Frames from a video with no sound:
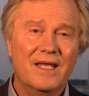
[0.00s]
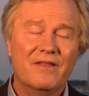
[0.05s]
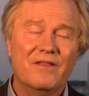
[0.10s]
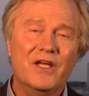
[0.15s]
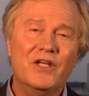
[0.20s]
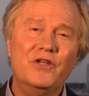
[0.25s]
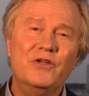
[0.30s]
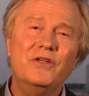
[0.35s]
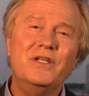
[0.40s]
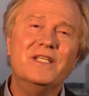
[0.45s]

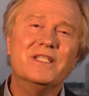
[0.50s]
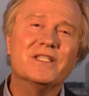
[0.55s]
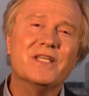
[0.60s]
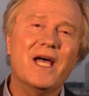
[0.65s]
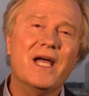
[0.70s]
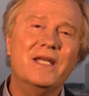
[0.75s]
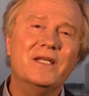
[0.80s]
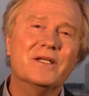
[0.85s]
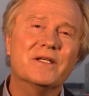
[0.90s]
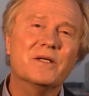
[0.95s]
Then you
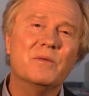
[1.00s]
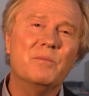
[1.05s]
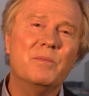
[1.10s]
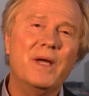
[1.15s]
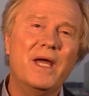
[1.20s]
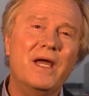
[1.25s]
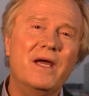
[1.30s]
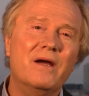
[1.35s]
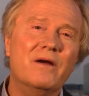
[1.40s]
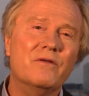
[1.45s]
decide to
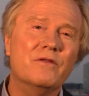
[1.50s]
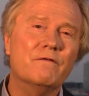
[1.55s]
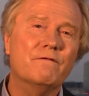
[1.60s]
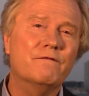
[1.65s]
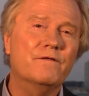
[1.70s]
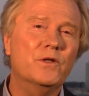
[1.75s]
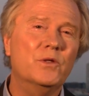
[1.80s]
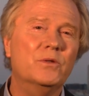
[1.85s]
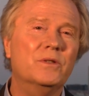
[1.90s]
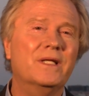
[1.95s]
compare the
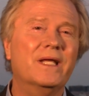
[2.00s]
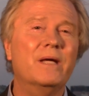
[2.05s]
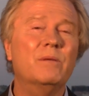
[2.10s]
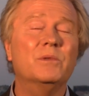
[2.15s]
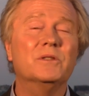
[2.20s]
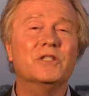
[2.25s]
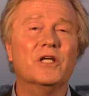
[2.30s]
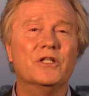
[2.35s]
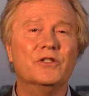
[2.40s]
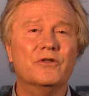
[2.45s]
food
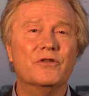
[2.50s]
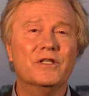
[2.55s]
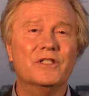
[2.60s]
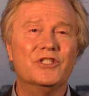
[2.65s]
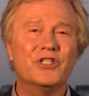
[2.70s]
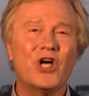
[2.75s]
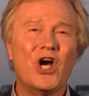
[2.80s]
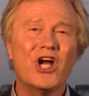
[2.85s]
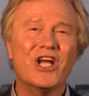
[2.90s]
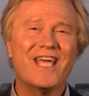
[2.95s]
labeled under the
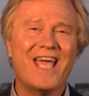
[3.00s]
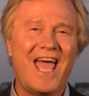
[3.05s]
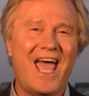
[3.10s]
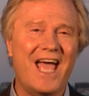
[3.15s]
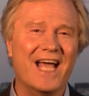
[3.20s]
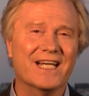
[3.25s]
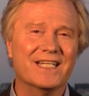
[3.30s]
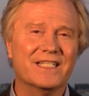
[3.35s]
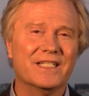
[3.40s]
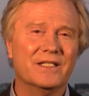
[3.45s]
DARK
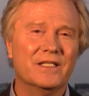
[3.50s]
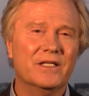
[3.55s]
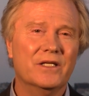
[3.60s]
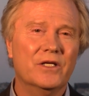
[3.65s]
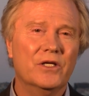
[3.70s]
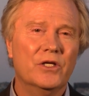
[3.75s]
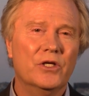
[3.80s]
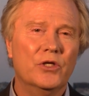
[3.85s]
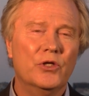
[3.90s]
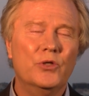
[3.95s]
Act.
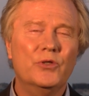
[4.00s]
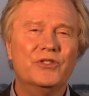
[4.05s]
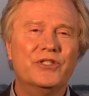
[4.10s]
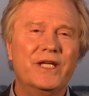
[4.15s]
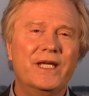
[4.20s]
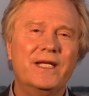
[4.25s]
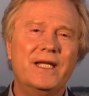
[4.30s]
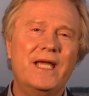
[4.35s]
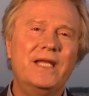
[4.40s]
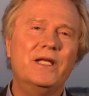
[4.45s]
You
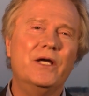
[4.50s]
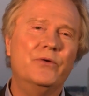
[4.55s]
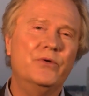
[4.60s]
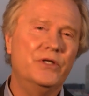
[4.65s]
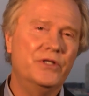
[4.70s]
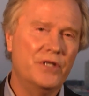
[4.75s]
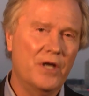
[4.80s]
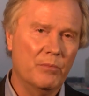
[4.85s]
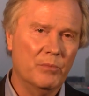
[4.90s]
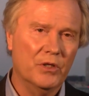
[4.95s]
see an
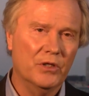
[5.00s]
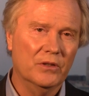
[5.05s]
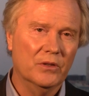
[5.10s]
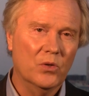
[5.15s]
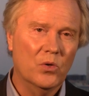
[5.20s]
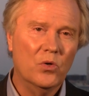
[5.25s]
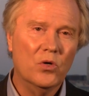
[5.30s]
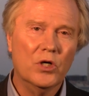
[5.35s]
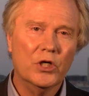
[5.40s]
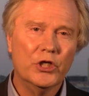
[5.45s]
800 number
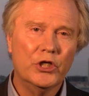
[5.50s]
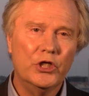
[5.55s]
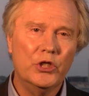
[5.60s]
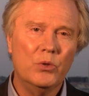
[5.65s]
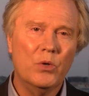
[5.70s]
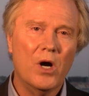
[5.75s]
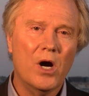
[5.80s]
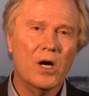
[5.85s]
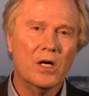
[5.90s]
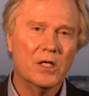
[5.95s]
or a
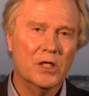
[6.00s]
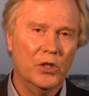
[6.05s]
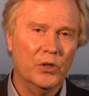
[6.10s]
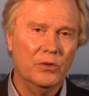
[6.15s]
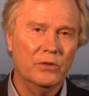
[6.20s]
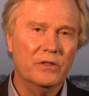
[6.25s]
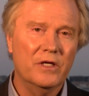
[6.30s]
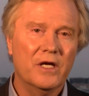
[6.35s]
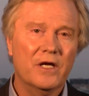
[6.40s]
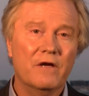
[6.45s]
QR
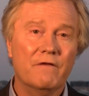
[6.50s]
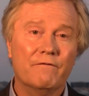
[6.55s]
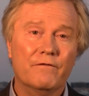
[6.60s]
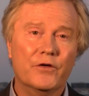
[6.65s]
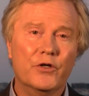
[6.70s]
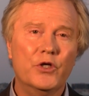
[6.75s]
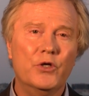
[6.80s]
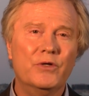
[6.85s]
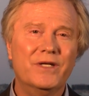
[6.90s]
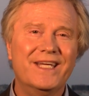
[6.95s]
code
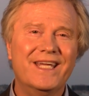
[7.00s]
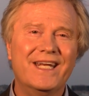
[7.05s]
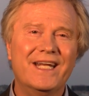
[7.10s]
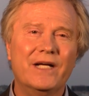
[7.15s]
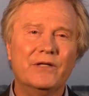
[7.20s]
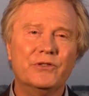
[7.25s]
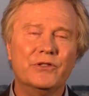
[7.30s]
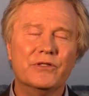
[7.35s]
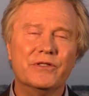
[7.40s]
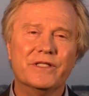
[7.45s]
for you to get
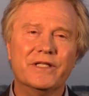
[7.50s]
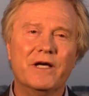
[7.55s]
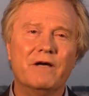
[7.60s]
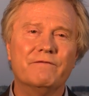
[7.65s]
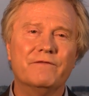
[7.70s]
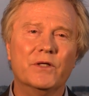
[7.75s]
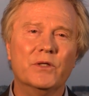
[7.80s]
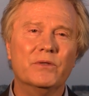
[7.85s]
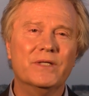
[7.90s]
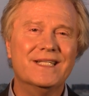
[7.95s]
out your cell
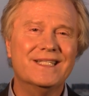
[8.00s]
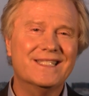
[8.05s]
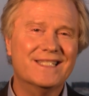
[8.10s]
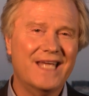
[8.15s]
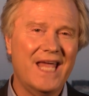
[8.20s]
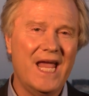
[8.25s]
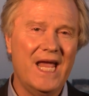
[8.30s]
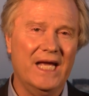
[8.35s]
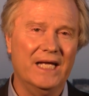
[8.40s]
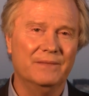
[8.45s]
phone and
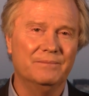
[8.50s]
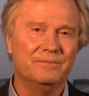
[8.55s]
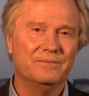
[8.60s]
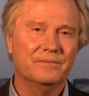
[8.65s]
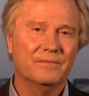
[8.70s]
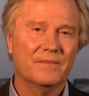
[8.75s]
scan.